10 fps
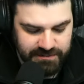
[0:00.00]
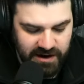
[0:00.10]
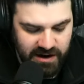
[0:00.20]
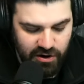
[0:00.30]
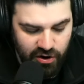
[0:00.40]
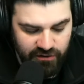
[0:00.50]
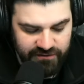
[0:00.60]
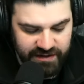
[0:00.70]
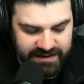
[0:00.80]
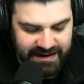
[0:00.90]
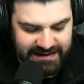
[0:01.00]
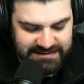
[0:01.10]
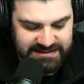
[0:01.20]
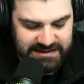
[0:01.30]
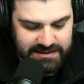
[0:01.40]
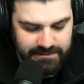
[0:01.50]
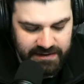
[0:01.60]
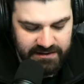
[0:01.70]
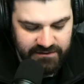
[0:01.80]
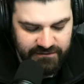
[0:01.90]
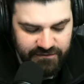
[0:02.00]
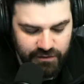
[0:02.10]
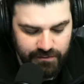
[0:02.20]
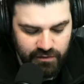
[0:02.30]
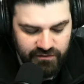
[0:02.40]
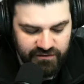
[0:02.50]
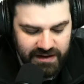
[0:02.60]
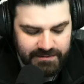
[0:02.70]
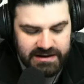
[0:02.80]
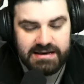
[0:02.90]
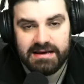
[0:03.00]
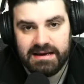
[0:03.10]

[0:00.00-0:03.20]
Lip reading: part of the 90 Min Football family.